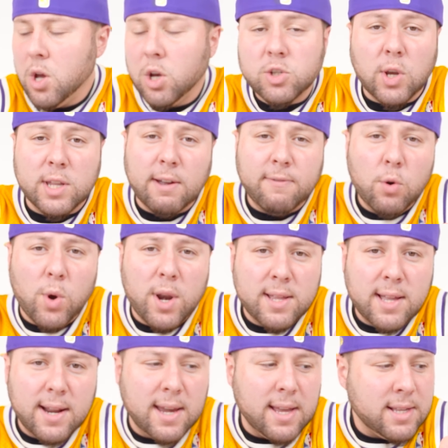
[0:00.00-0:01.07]
So I definitely want to
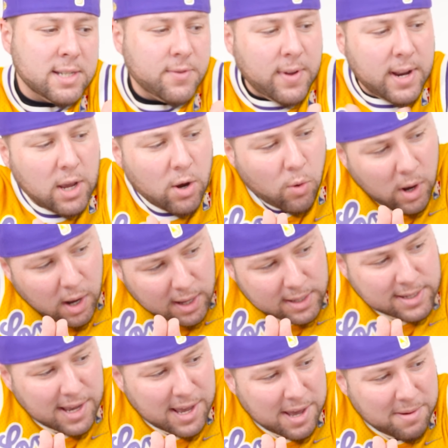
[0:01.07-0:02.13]
dedicate this video
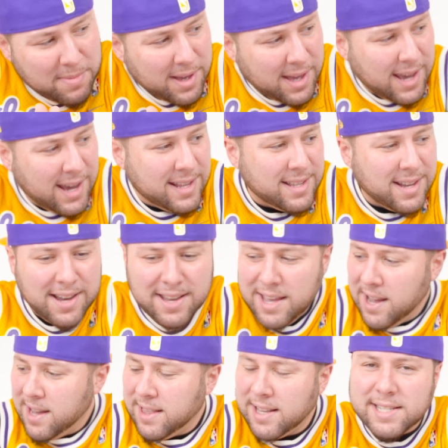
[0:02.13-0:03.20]
to him. And
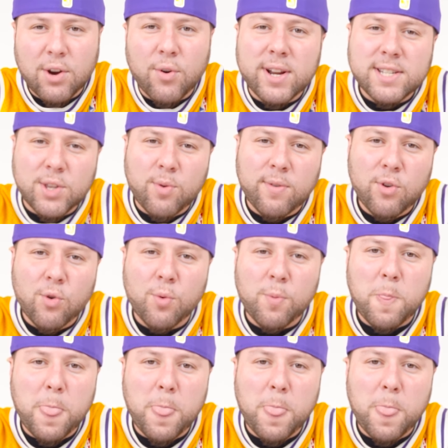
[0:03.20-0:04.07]
yeah, let's get right into the review.